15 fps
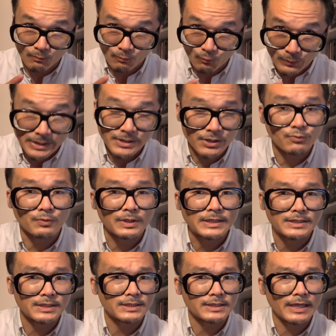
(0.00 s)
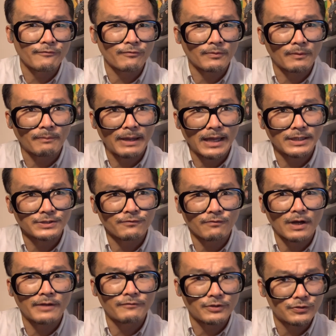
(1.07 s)
recent releases, say from the past
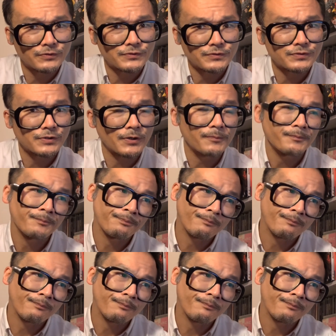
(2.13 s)
5 years or so,